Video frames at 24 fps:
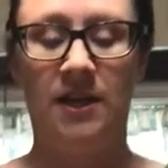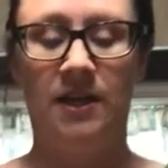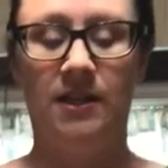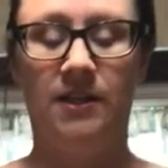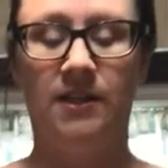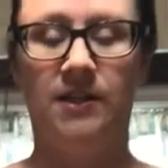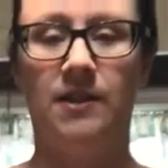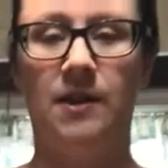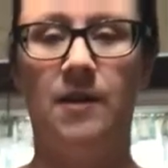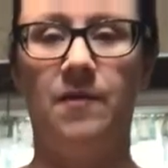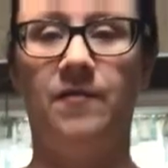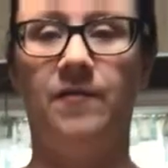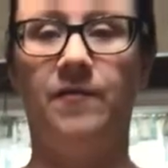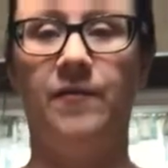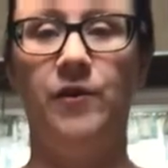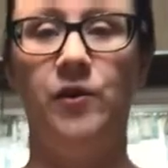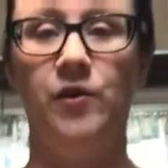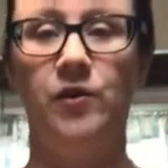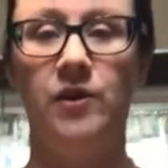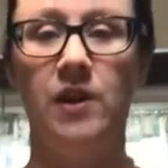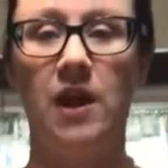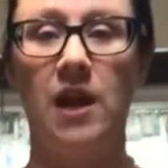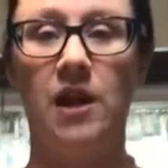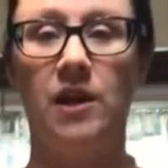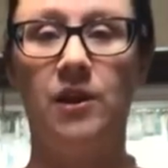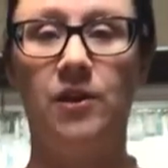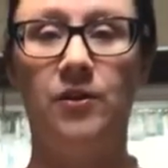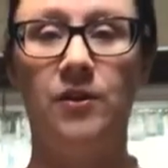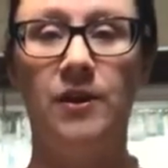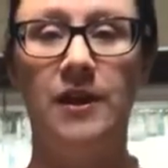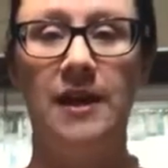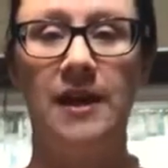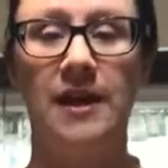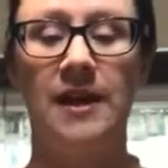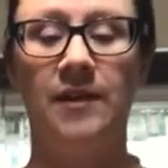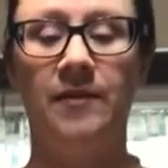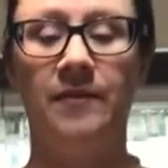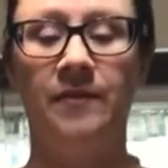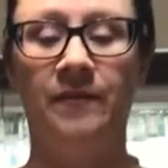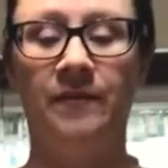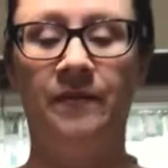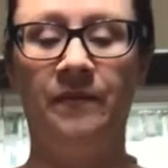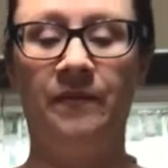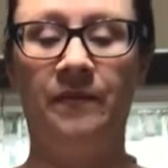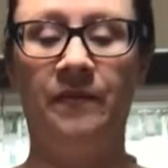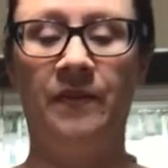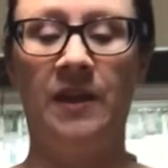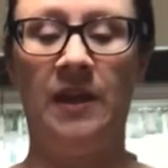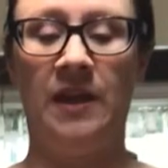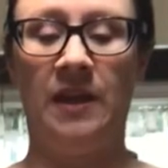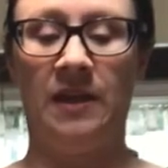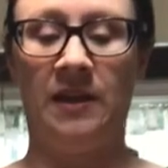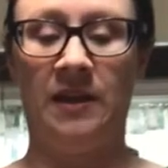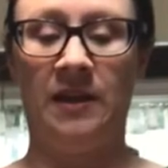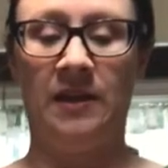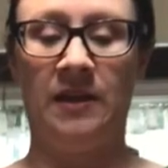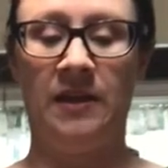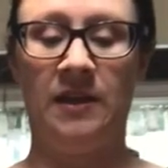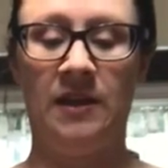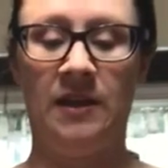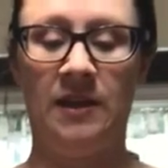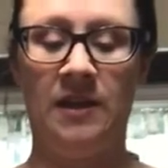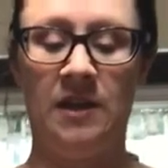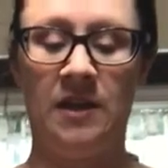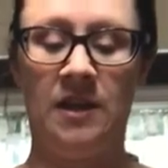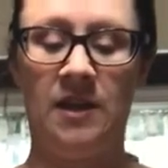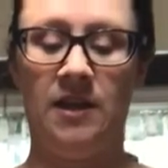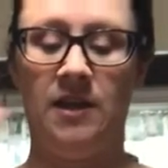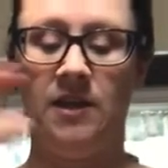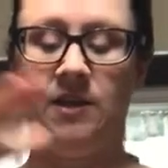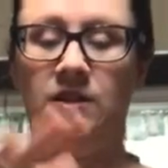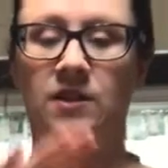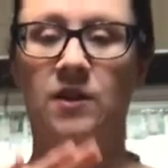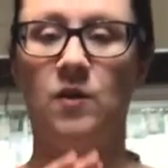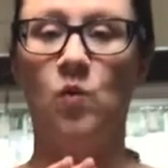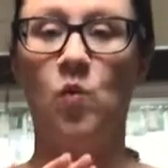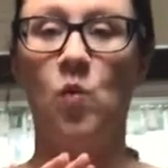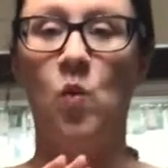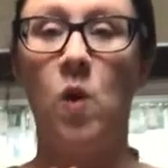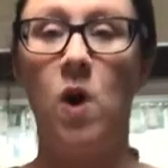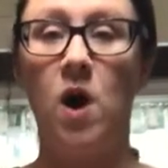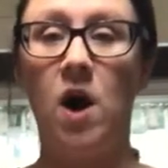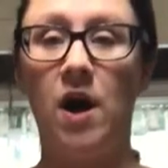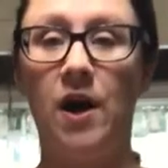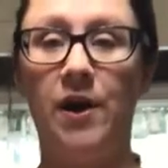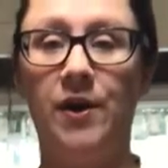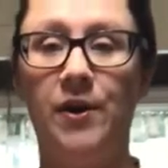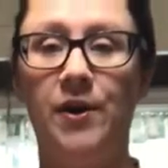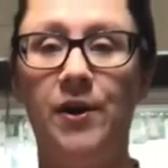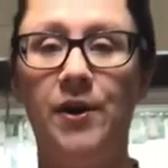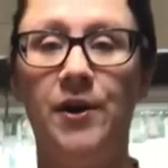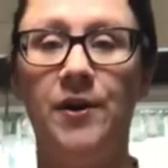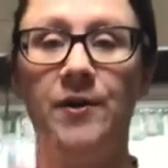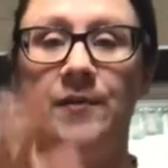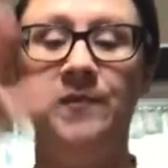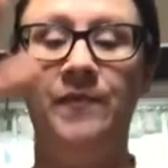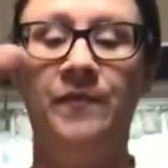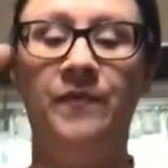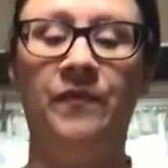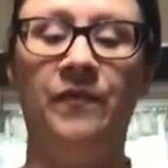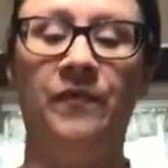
Some food coloring, some water,